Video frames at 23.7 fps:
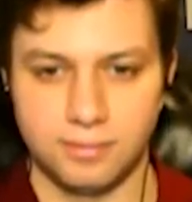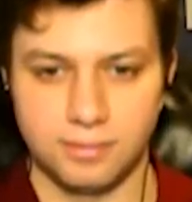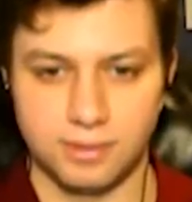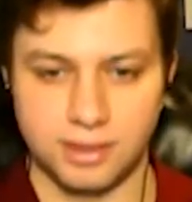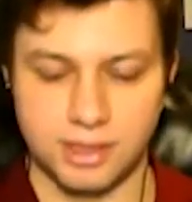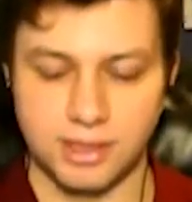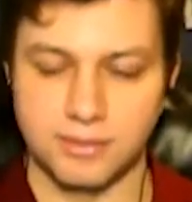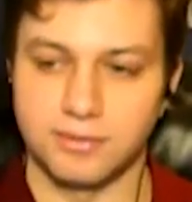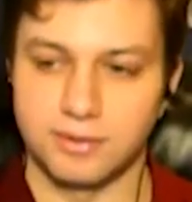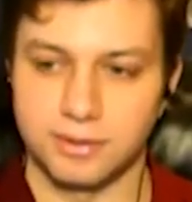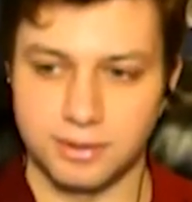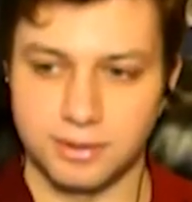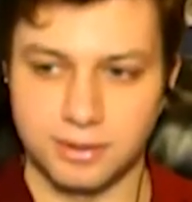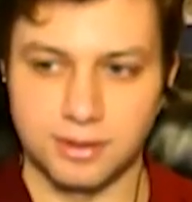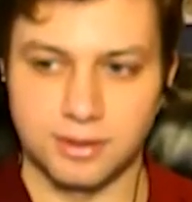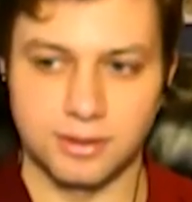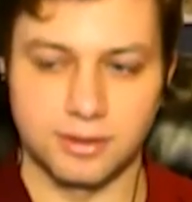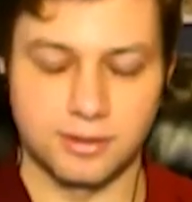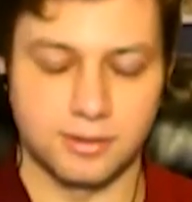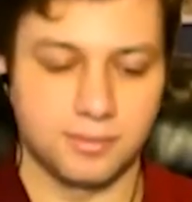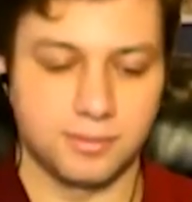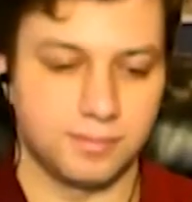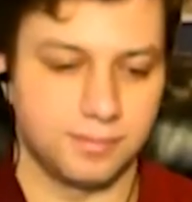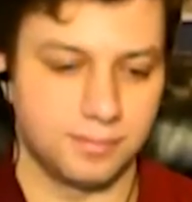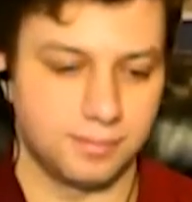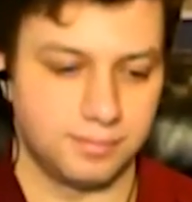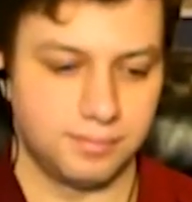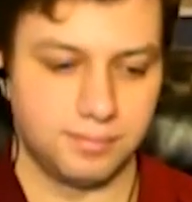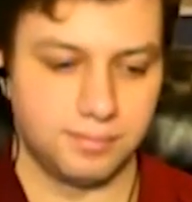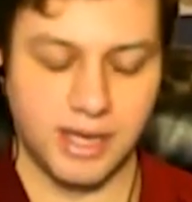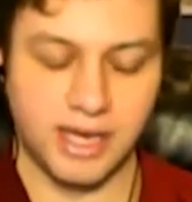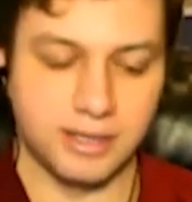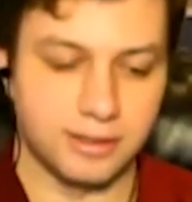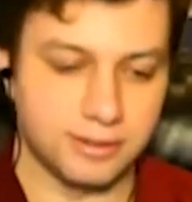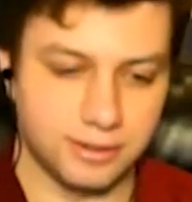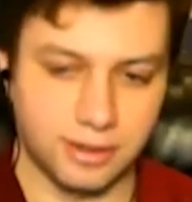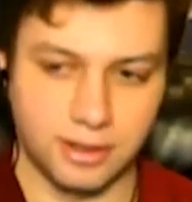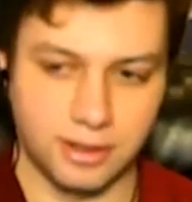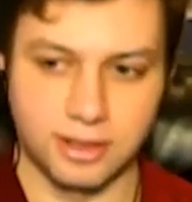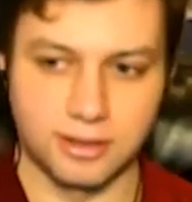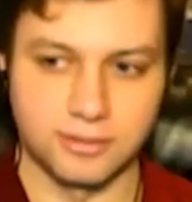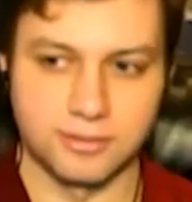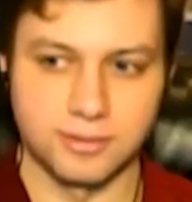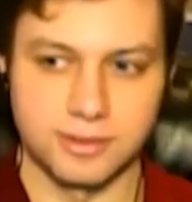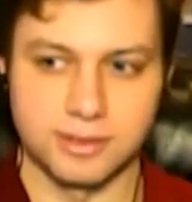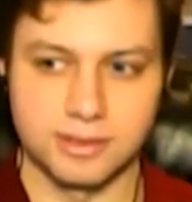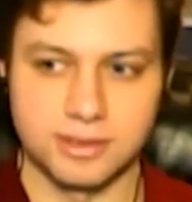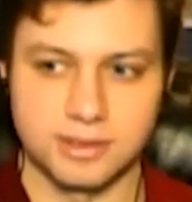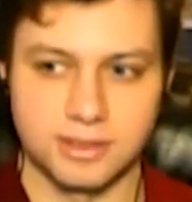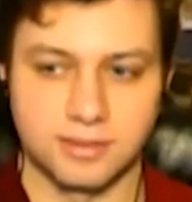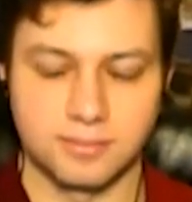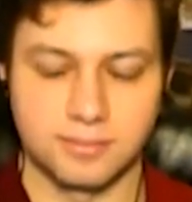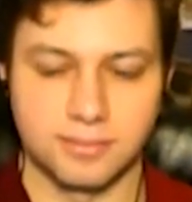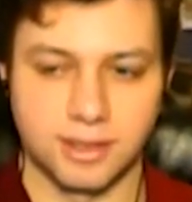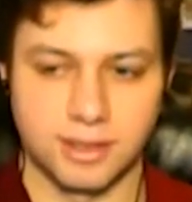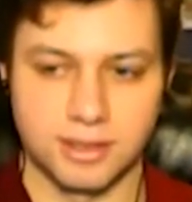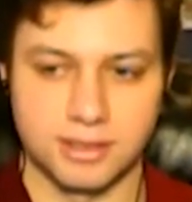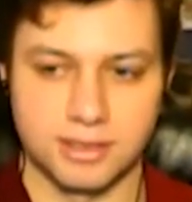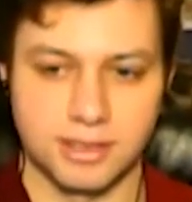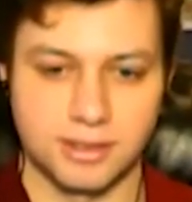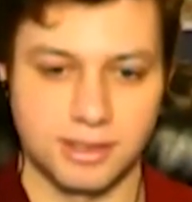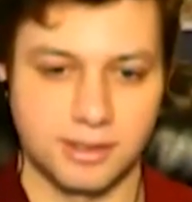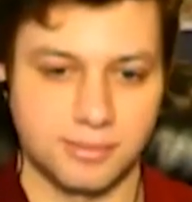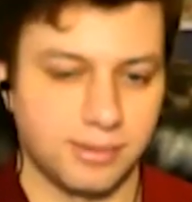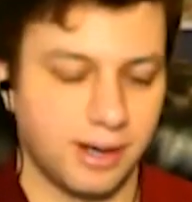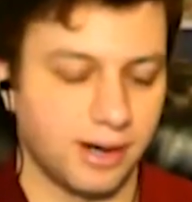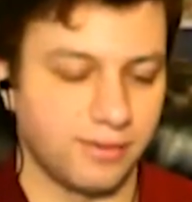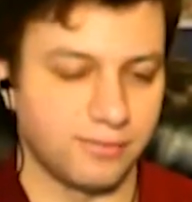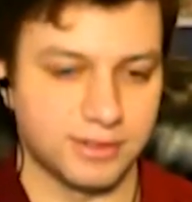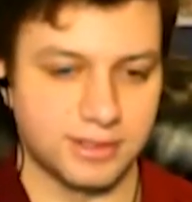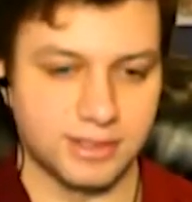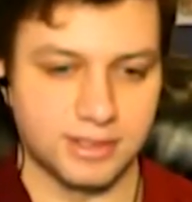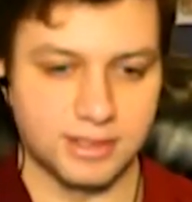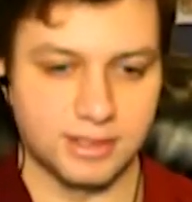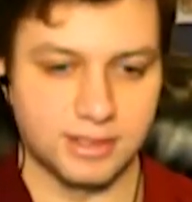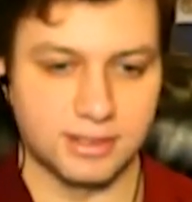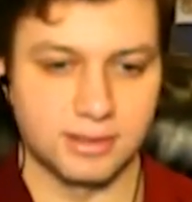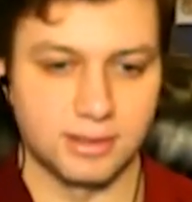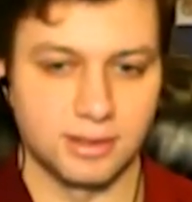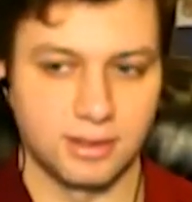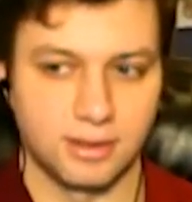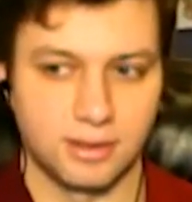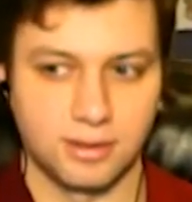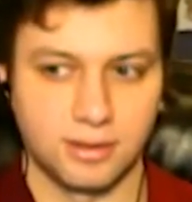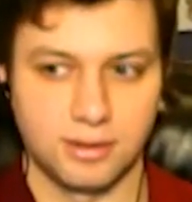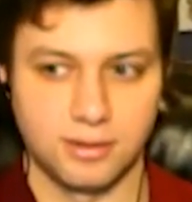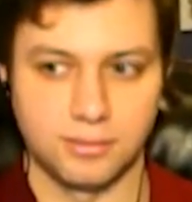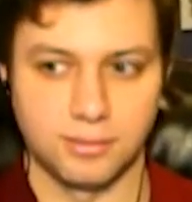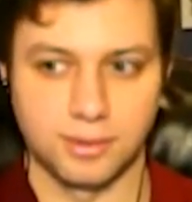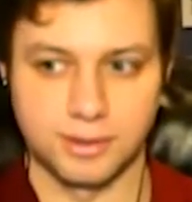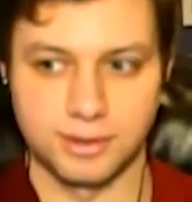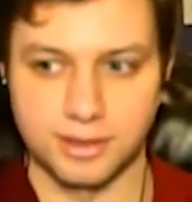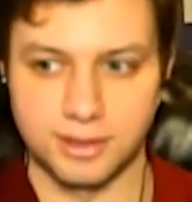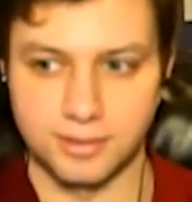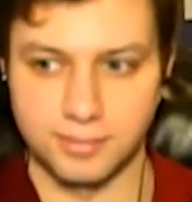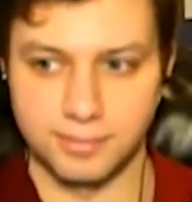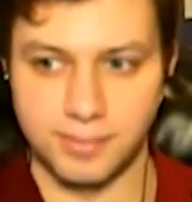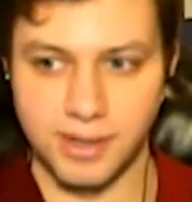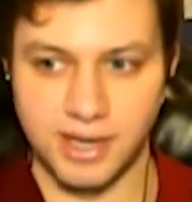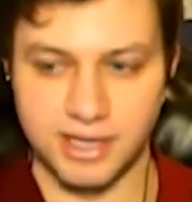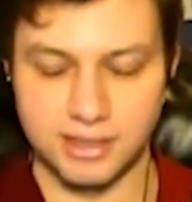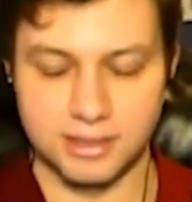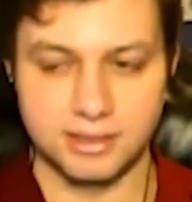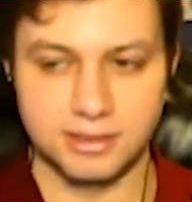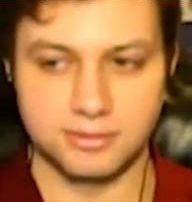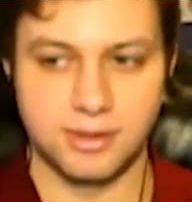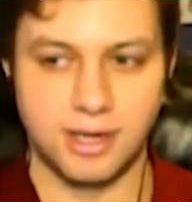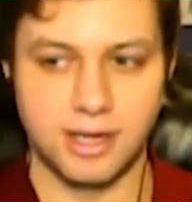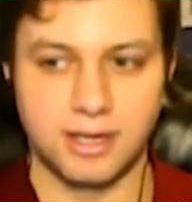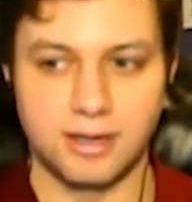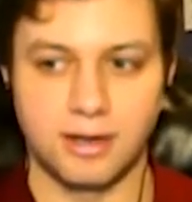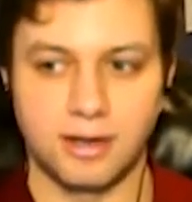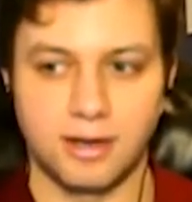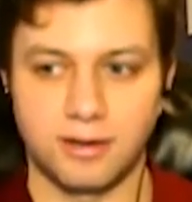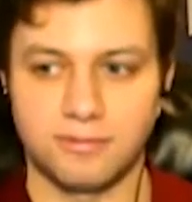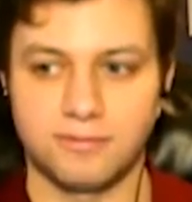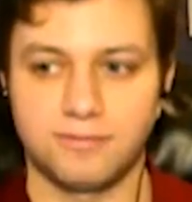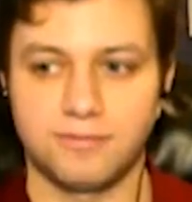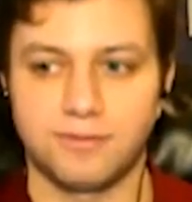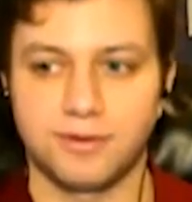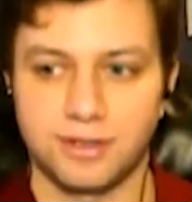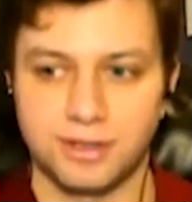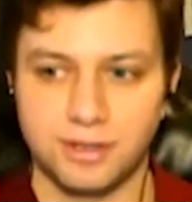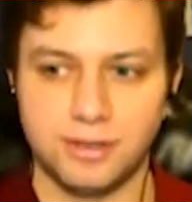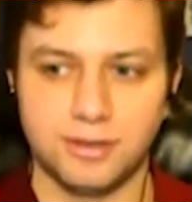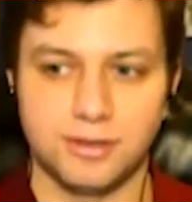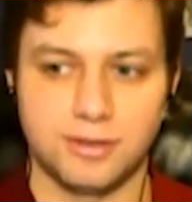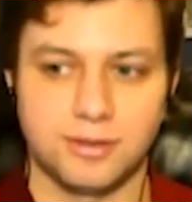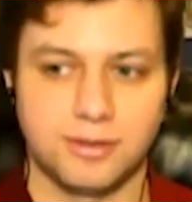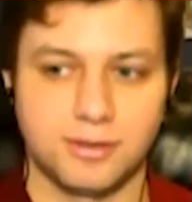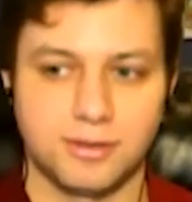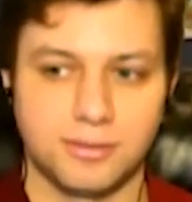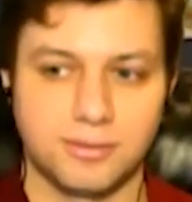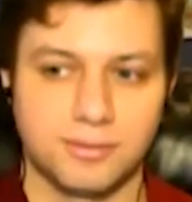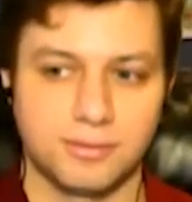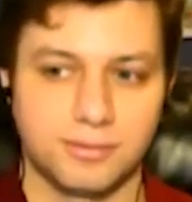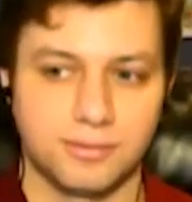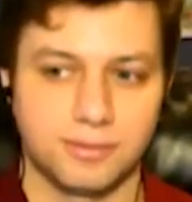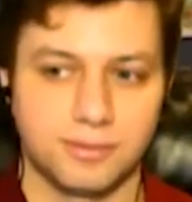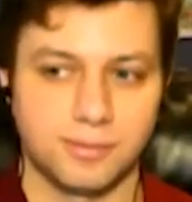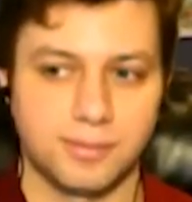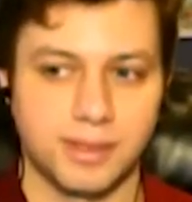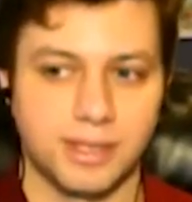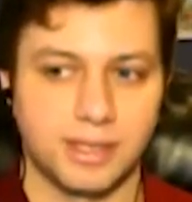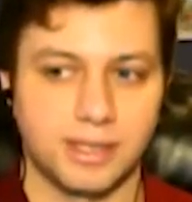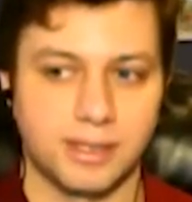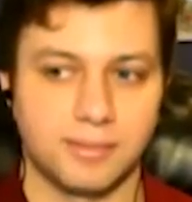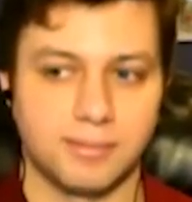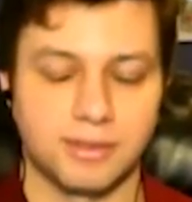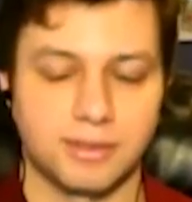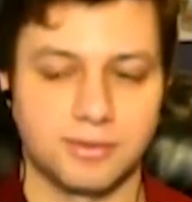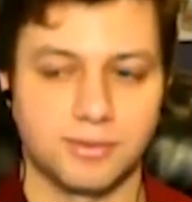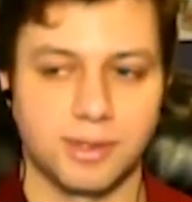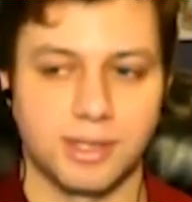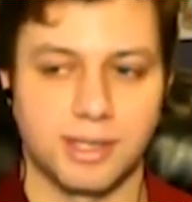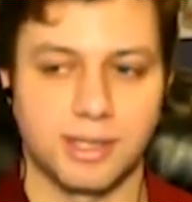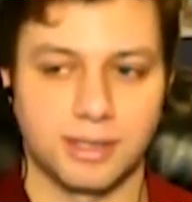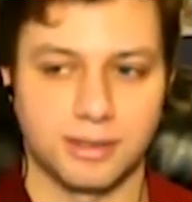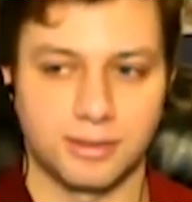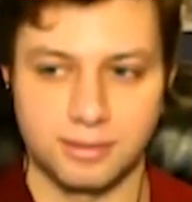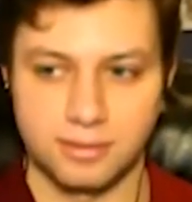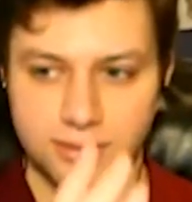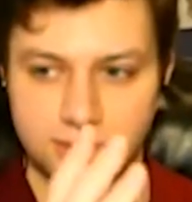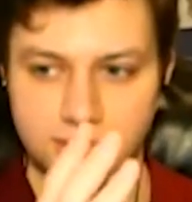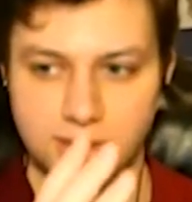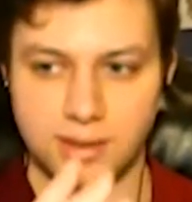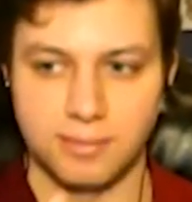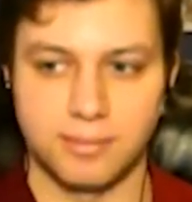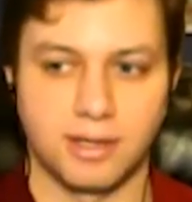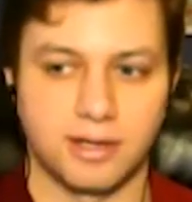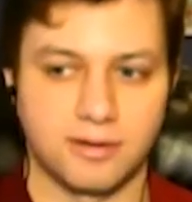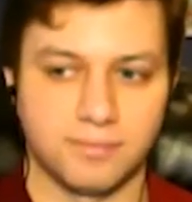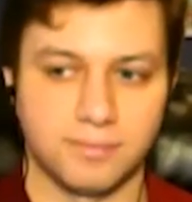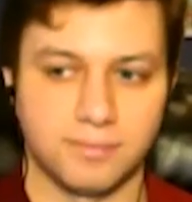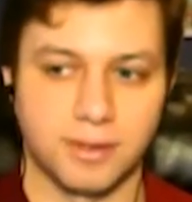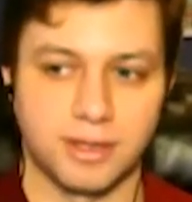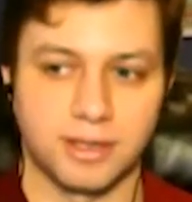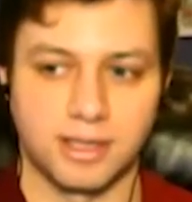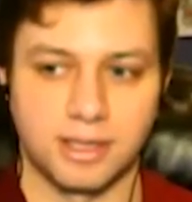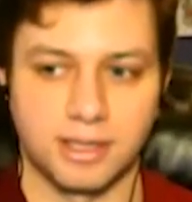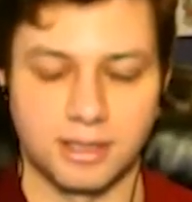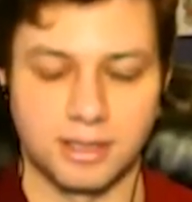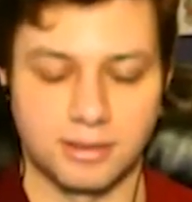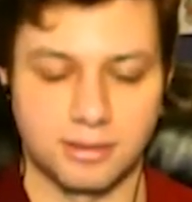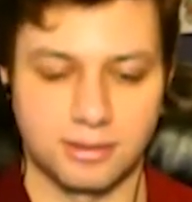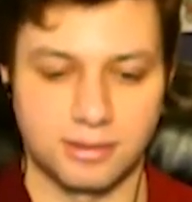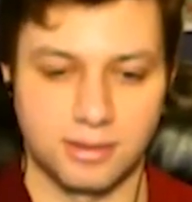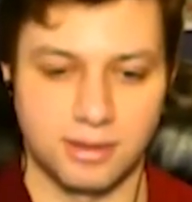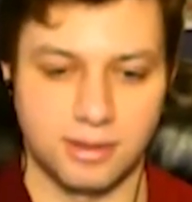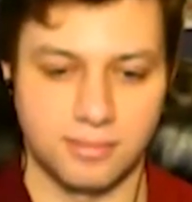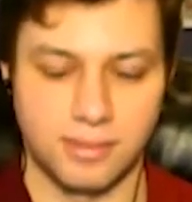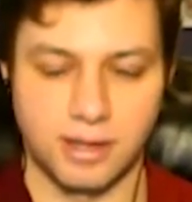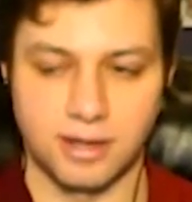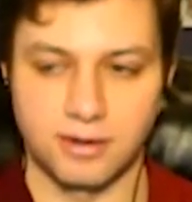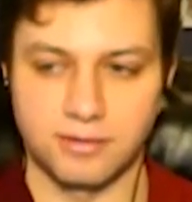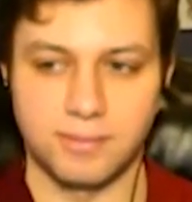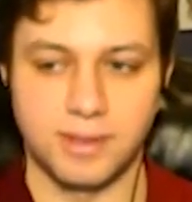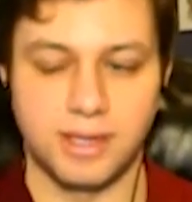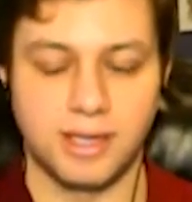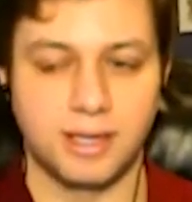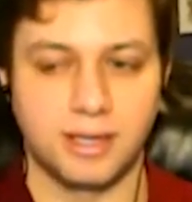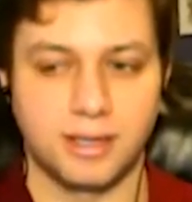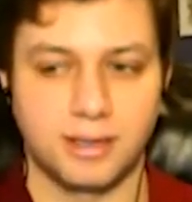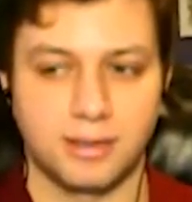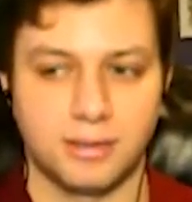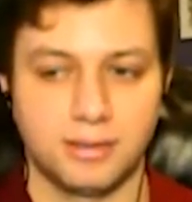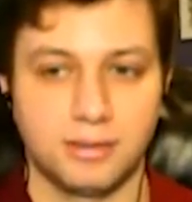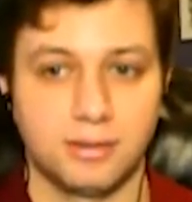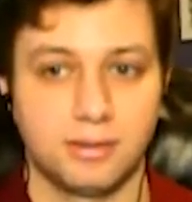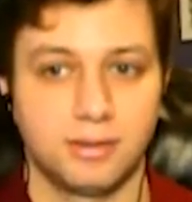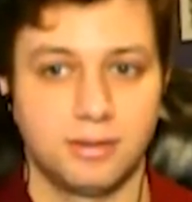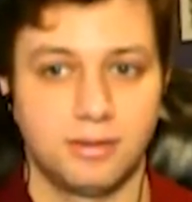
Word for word: given your pain tolerance and monetary preferences, what the best trade-off for you would be between amount of money and amount of pain.